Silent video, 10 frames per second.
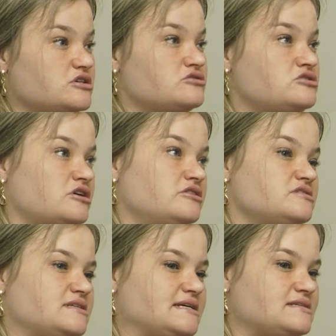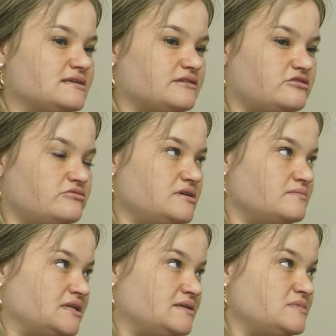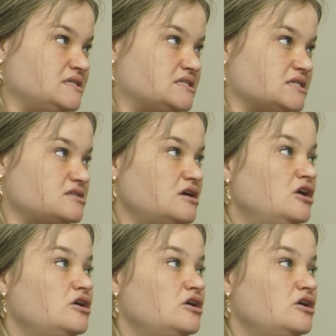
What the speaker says: so stones less than 3 millimeters,